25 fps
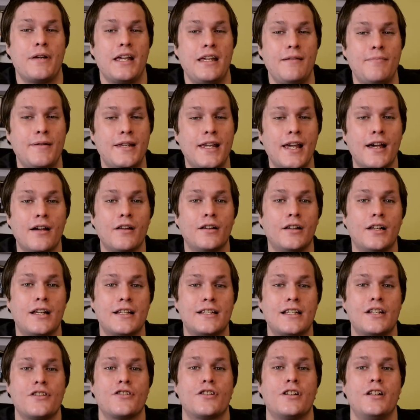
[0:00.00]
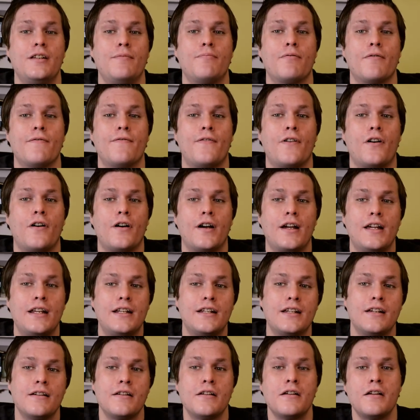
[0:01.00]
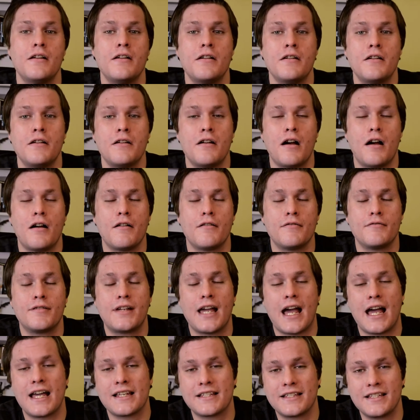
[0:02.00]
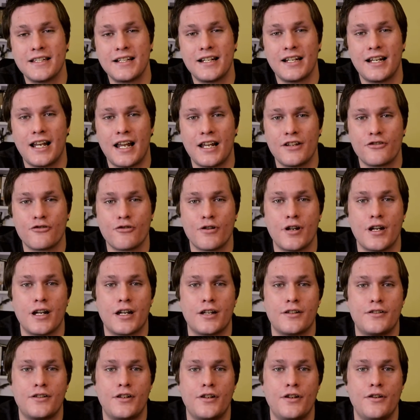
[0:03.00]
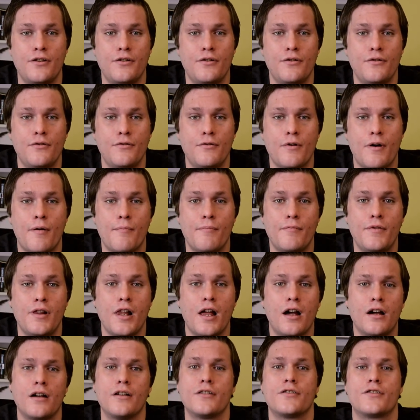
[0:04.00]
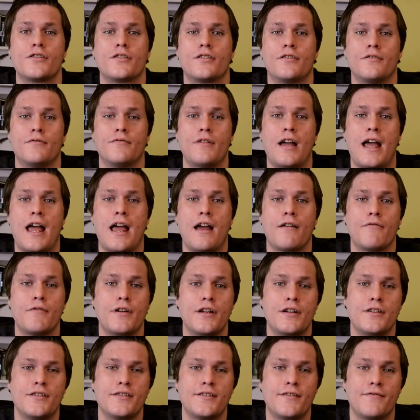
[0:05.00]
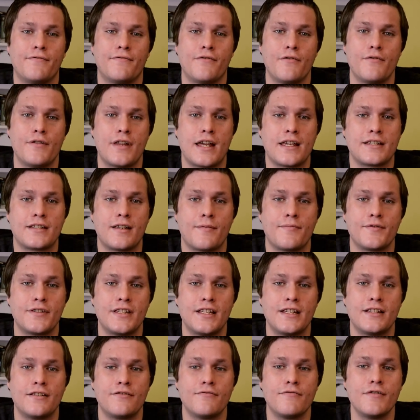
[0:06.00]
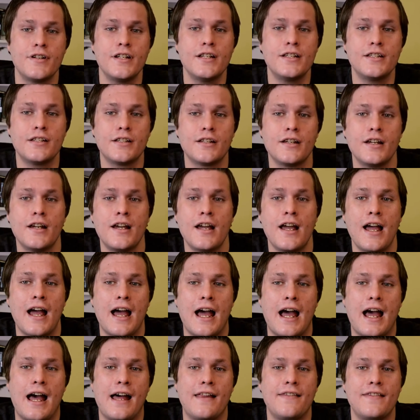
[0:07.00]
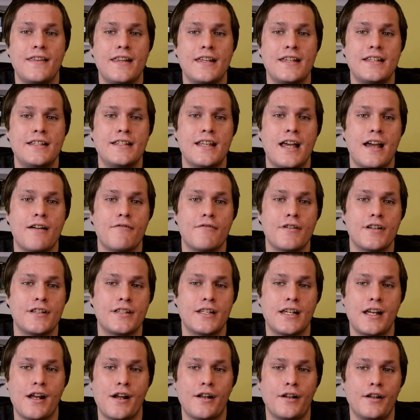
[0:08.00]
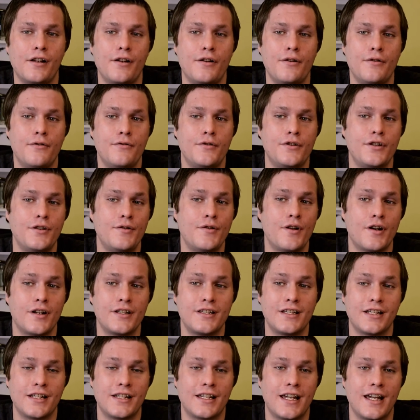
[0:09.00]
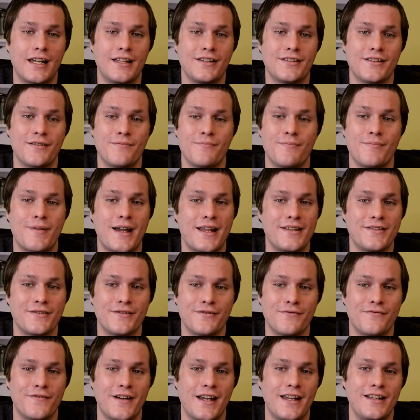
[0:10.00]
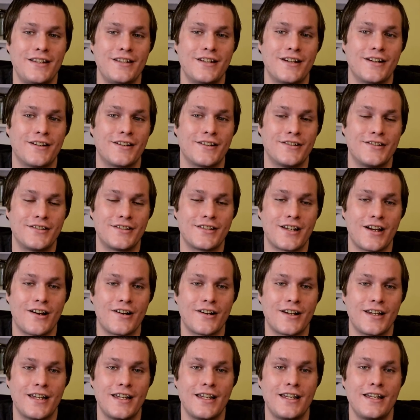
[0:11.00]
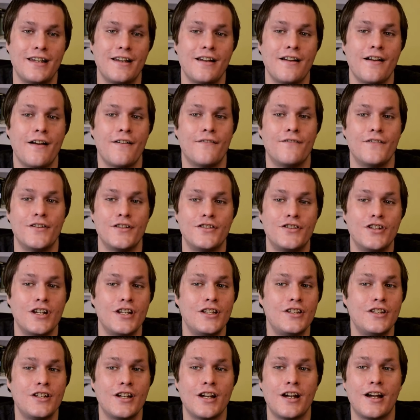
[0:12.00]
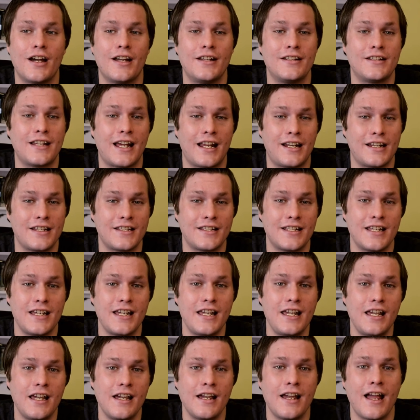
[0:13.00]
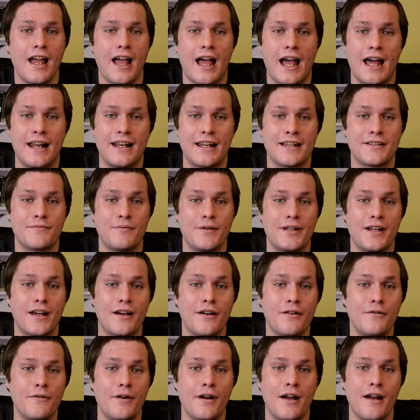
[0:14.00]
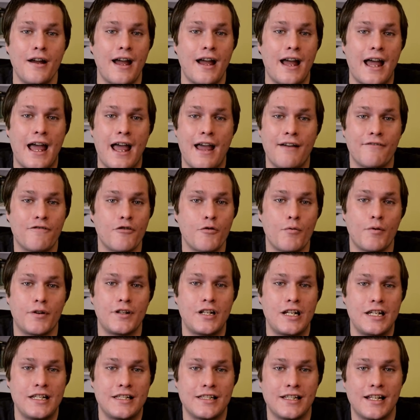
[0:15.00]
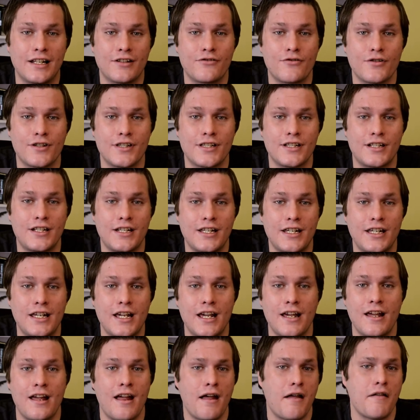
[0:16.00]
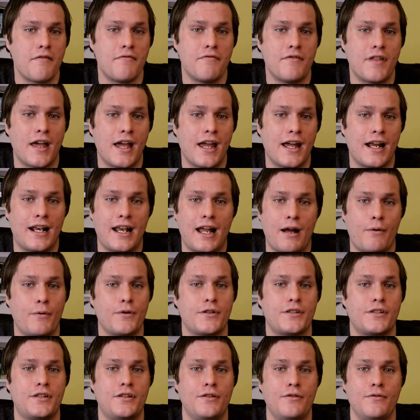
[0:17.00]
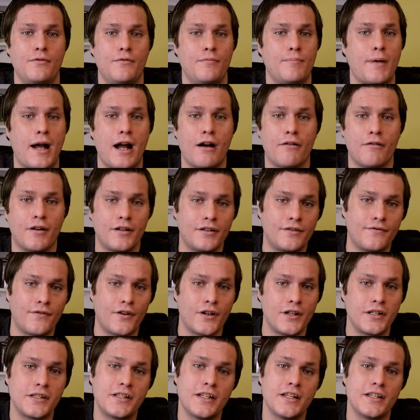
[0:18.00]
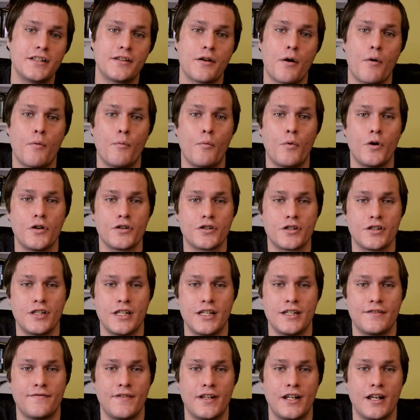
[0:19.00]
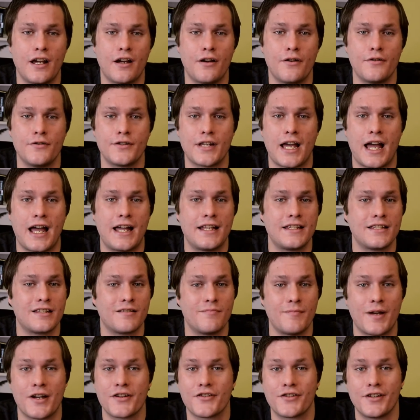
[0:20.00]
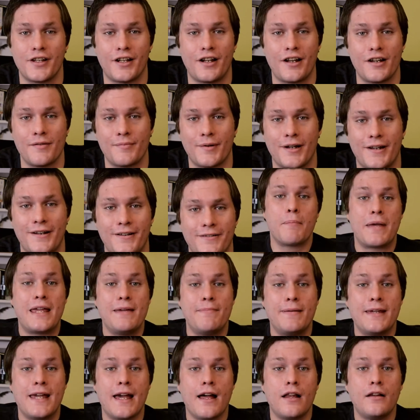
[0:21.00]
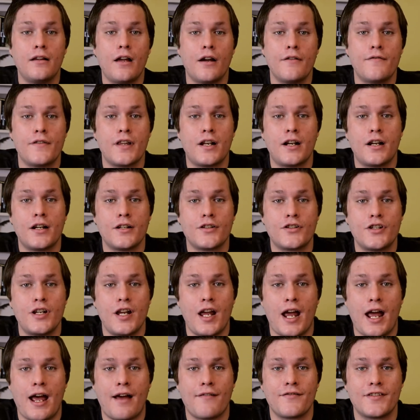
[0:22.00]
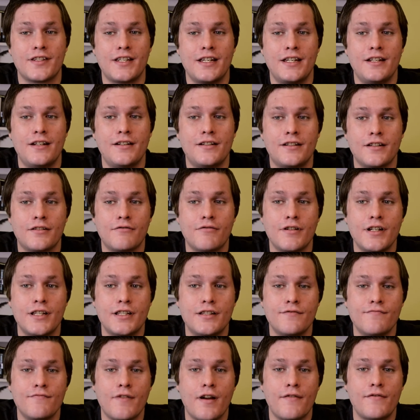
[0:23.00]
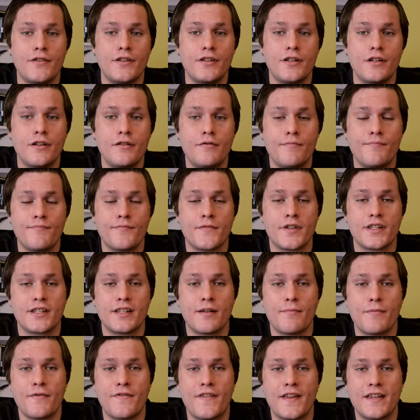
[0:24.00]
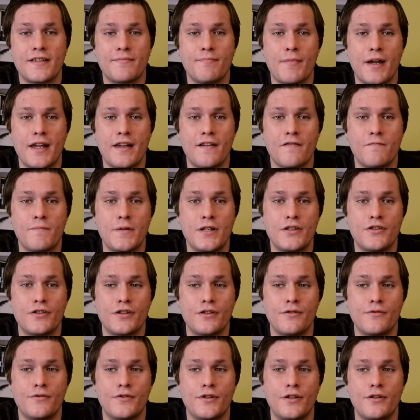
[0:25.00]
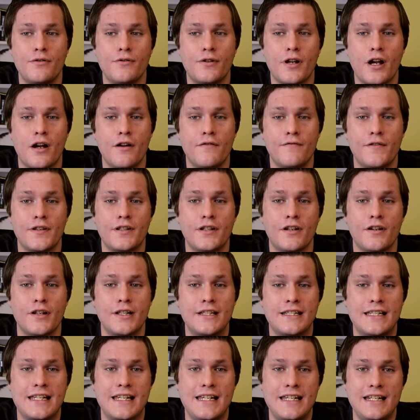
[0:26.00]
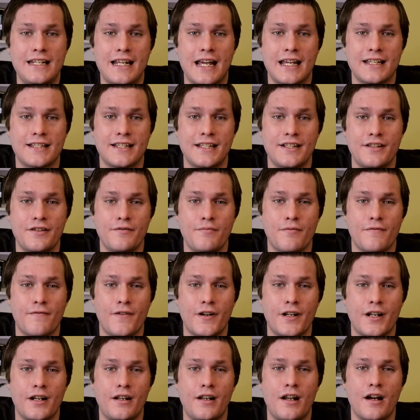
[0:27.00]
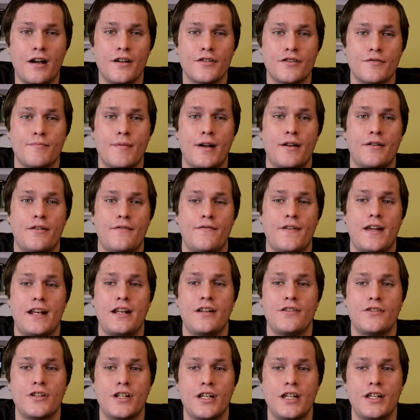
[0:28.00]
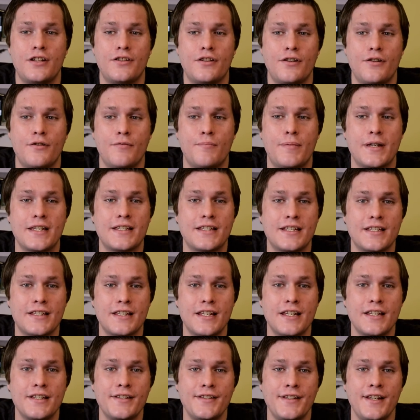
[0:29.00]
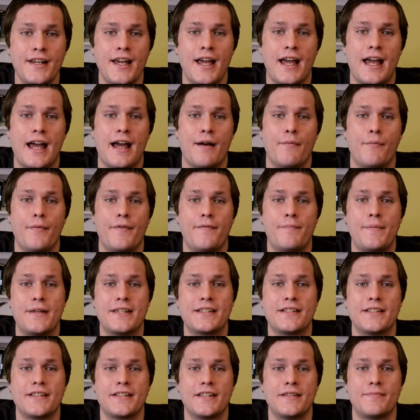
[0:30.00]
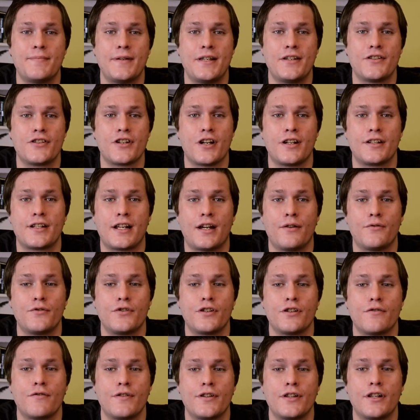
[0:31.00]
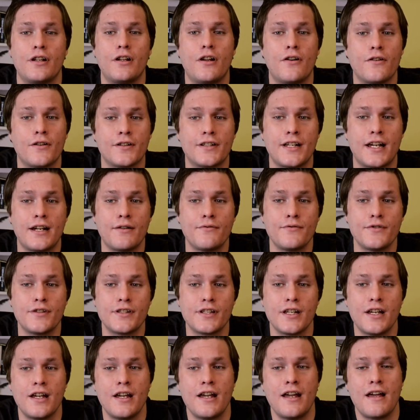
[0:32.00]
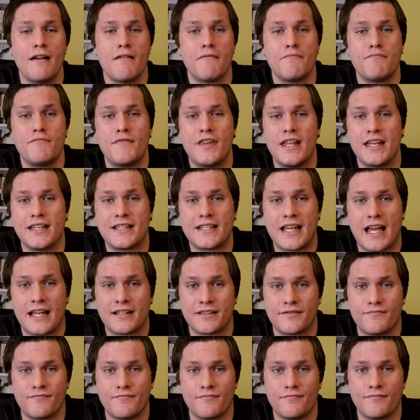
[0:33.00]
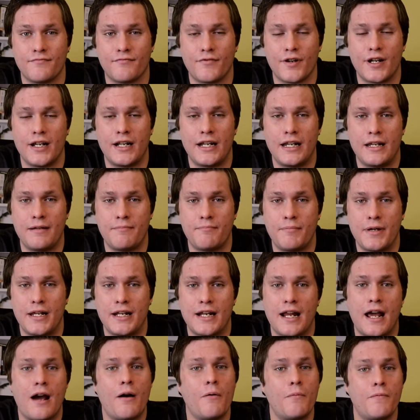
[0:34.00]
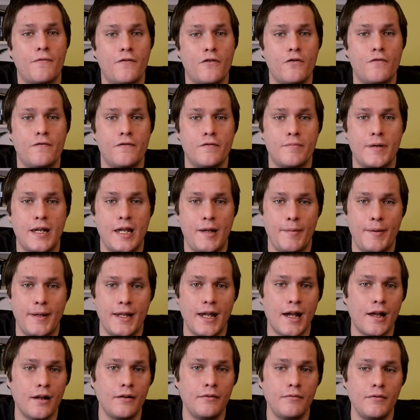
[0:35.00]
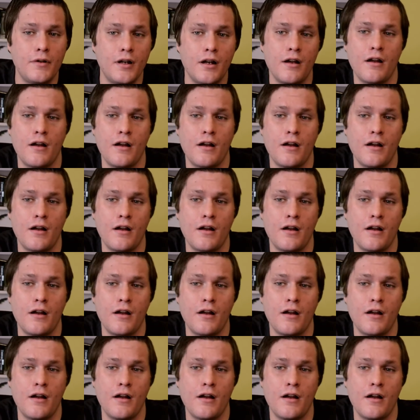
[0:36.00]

PPL essentially provide gas and electric to large areas through their subsidiaries. And these areas include United Kingdom, Pennsylvania, Kentucky, Virginia, and Tennessee. And as we know, everyone needs electricity. They allow us to power our devices, watch these videos, and smash the like button. PPL over the last year have seen a decrease in revenue. Some of this may have been due to COVID-19, as they do provide a large amount of energy to businesses. And with businesses being shut down during the lockdowns, this hasn't really been helpful for PPL.